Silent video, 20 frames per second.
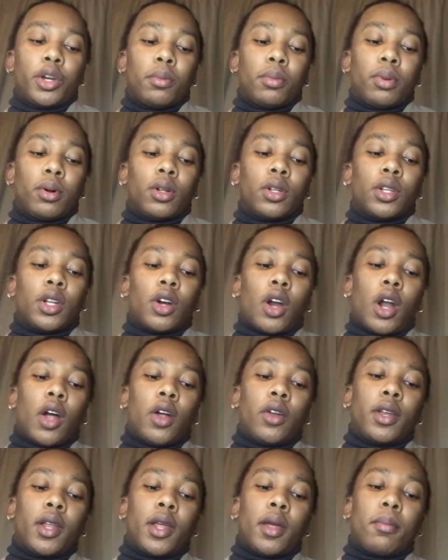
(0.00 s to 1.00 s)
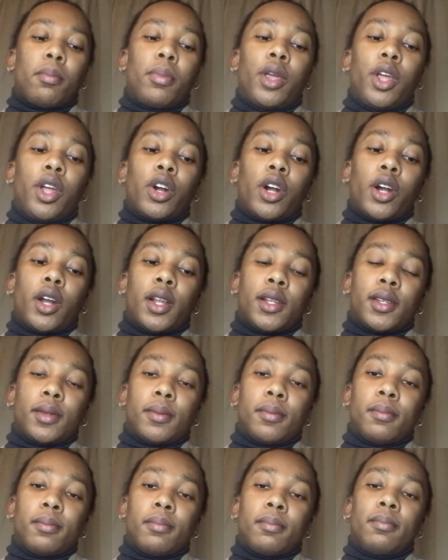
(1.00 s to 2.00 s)
built around
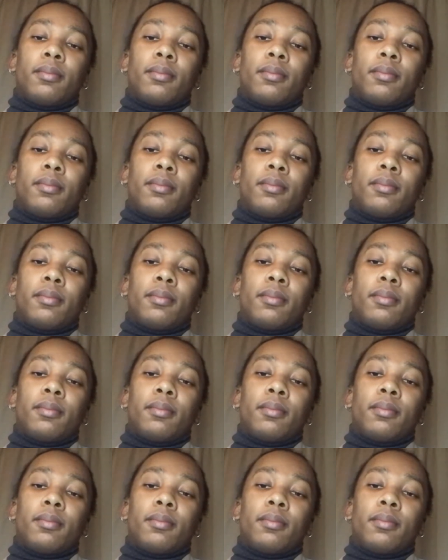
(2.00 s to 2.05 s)
imperialism.